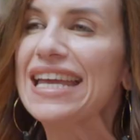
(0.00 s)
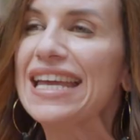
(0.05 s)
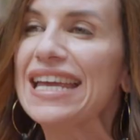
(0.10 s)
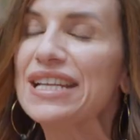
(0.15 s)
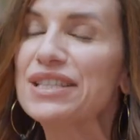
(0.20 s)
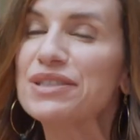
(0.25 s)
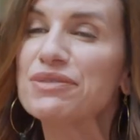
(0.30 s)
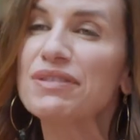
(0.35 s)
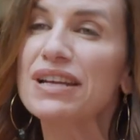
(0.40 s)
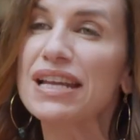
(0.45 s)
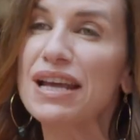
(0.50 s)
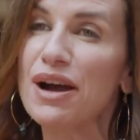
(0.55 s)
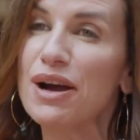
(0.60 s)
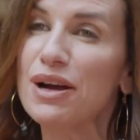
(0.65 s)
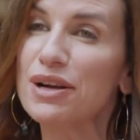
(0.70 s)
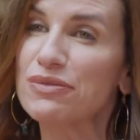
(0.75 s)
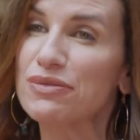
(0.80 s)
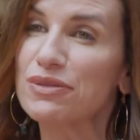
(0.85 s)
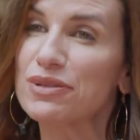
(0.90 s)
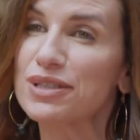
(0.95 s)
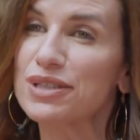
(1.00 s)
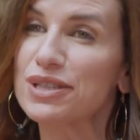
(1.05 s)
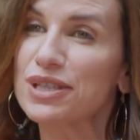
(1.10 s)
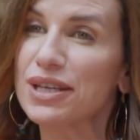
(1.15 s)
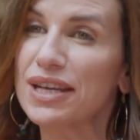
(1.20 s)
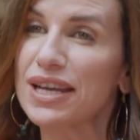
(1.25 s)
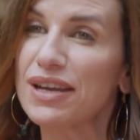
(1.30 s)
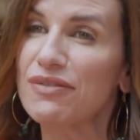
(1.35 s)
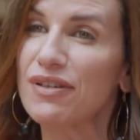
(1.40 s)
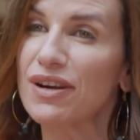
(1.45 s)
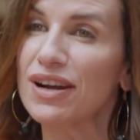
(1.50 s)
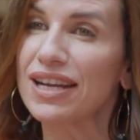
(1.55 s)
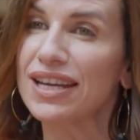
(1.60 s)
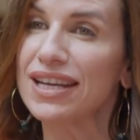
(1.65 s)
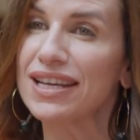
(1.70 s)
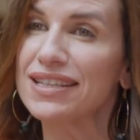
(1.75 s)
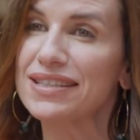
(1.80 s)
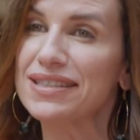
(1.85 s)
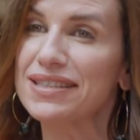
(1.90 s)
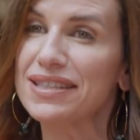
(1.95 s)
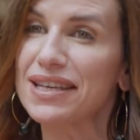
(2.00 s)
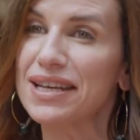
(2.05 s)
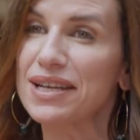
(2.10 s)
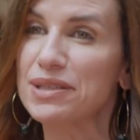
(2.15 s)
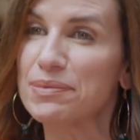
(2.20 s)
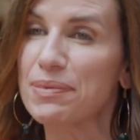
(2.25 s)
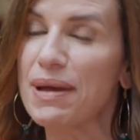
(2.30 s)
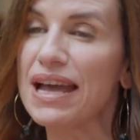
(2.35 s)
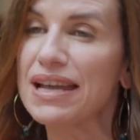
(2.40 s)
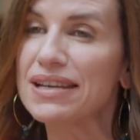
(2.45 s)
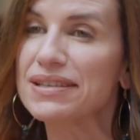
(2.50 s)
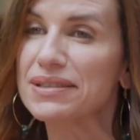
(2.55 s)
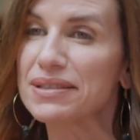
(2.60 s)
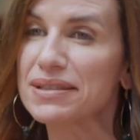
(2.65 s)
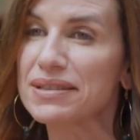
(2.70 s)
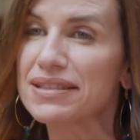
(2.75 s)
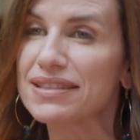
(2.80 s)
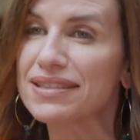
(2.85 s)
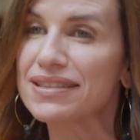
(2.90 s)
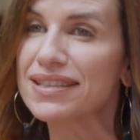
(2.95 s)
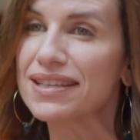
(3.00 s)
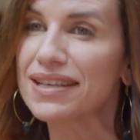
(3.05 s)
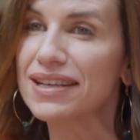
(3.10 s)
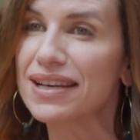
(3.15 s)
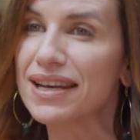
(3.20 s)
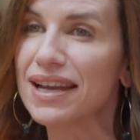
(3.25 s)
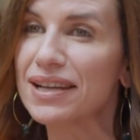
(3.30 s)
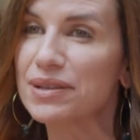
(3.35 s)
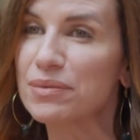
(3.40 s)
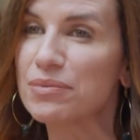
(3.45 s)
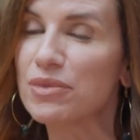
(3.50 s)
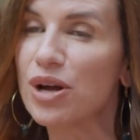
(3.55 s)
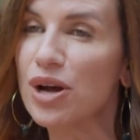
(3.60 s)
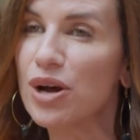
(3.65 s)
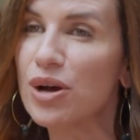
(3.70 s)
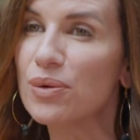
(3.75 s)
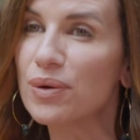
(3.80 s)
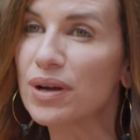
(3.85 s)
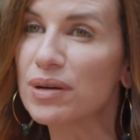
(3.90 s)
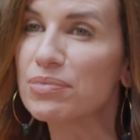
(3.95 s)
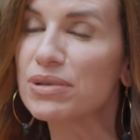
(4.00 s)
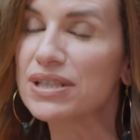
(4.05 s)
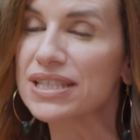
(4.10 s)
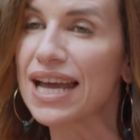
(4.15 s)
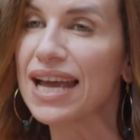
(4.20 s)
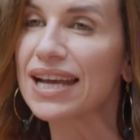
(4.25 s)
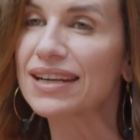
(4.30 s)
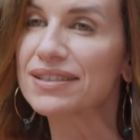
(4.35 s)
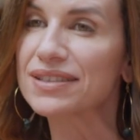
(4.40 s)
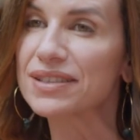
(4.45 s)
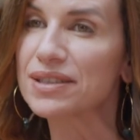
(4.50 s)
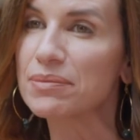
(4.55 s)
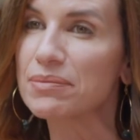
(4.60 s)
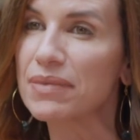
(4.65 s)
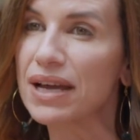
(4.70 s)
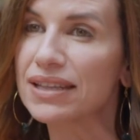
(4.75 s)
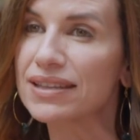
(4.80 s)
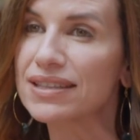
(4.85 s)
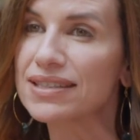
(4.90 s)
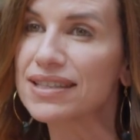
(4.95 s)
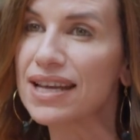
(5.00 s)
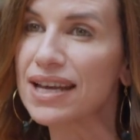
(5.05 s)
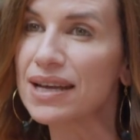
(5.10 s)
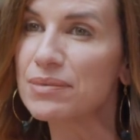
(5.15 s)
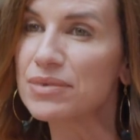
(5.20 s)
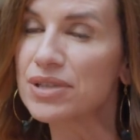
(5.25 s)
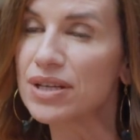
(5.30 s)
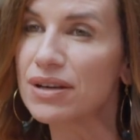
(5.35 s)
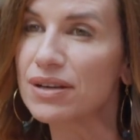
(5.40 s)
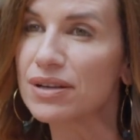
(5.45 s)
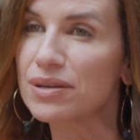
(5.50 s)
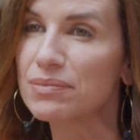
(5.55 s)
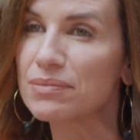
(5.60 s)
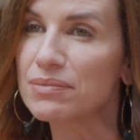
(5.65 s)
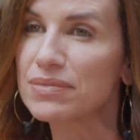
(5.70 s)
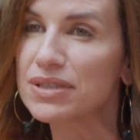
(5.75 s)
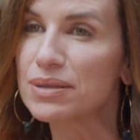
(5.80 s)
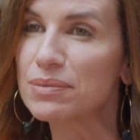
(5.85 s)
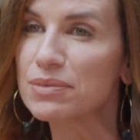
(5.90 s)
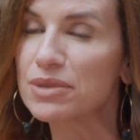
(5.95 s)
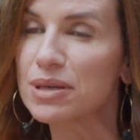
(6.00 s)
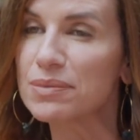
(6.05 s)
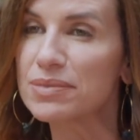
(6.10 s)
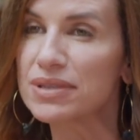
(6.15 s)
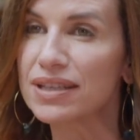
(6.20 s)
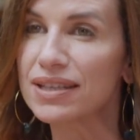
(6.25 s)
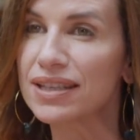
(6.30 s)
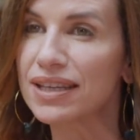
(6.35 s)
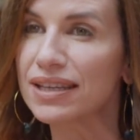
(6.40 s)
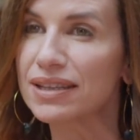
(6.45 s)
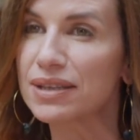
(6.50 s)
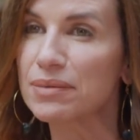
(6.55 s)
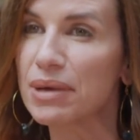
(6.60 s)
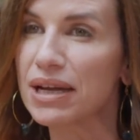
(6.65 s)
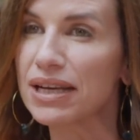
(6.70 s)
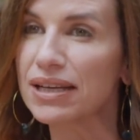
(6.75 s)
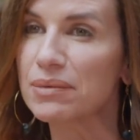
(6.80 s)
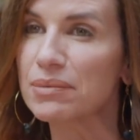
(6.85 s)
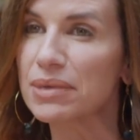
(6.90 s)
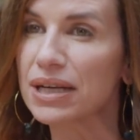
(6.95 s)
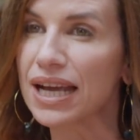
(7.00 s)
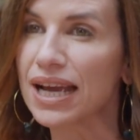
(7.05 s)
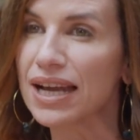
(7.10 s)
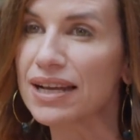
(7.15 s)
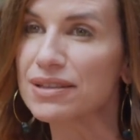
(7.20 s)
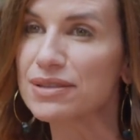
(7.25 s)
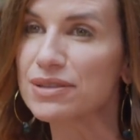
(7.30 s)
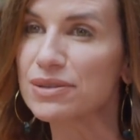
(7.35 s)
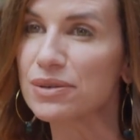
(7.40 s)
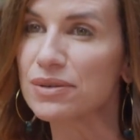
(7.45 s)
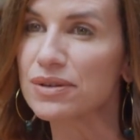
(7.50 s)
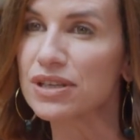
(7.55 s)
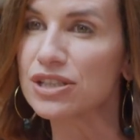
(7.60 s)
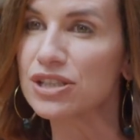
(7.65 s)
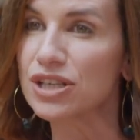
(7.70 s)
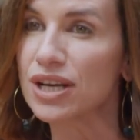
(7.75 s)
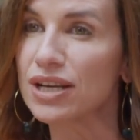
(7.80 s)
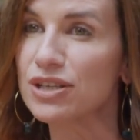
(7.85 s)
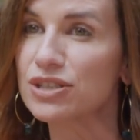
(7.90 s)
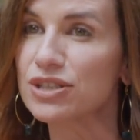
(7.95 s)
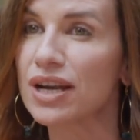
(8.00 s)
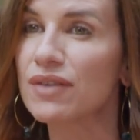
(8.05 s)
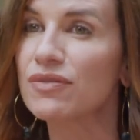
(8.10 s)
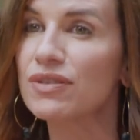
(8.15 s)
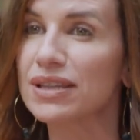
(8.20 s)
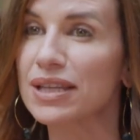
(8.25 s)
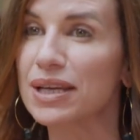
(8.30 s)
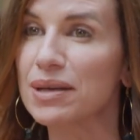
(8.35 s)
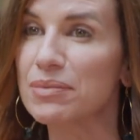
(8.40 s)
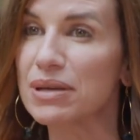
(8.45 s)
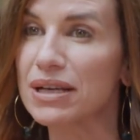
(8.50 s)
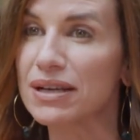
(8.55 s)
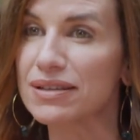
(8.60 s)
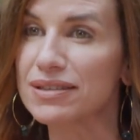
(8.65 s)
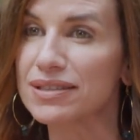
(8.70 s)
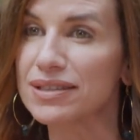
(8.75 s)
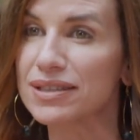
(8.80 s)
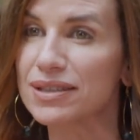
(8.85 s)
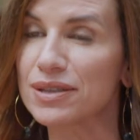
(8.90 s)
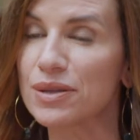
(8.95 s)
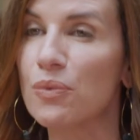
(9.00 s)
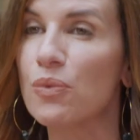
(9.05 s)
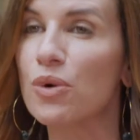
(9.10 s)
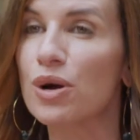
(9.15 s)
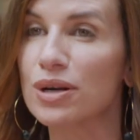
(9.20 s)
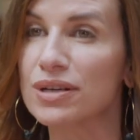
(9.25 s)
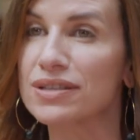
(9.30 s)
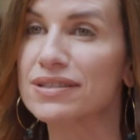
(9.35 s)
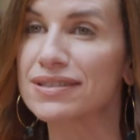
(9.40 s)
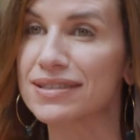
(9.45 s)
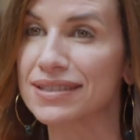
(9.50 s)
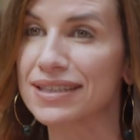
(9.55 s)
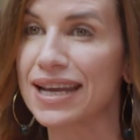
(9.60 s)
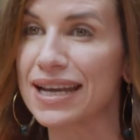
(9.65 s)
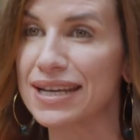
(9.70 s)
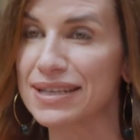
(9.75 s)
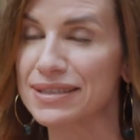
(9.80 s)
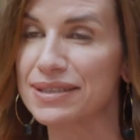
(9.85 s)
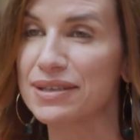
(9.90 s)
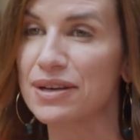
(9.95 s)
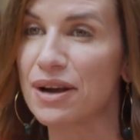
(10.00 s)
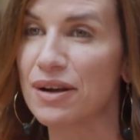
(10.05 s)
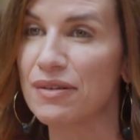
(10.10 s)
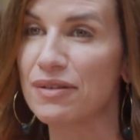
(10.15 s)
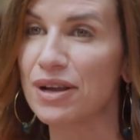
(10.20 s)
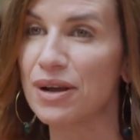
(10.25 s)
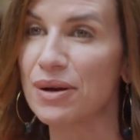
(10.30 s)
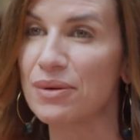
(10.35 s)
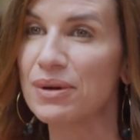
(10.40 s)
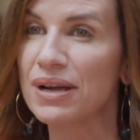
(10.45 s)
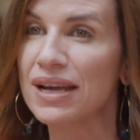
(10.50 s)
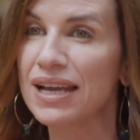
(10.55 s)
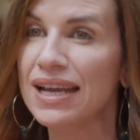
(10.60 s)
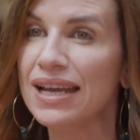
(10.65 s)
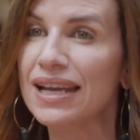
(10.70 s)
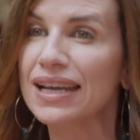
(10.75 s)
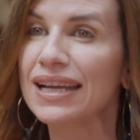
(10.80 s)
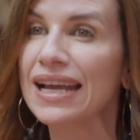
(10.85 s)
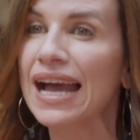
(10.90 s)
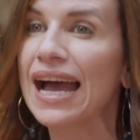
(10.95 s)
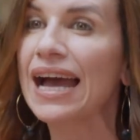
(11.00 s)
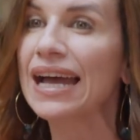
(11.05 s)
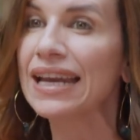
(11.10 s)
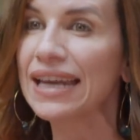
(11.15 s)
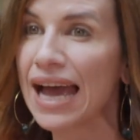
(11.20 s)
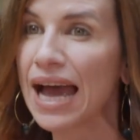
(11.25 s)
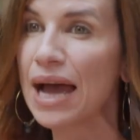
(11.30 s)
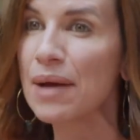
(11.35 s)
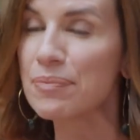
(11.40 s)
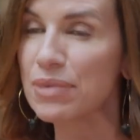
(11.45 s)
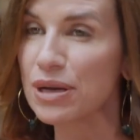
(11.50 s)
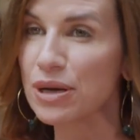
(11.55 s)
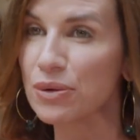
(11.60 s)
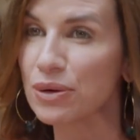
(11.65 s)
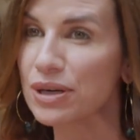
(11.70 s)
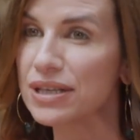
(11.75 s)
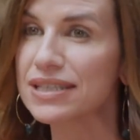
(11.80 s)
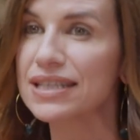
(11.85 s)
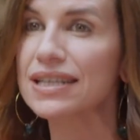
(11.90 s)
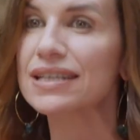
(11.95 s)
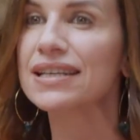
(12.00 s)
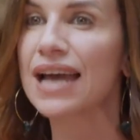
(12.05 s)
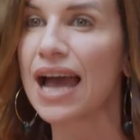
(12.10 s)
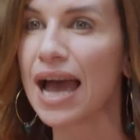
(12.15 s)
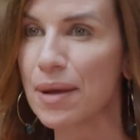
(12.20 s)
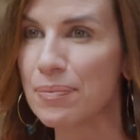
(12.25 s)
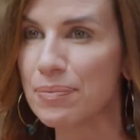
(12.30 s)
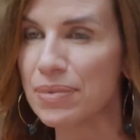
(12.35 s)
It's really hard for us to give our kids independence, to let them go and protect them at the same time. Sometimes I think the Madeleine McCann story changed everything because the worst case scenario can happen or did happen.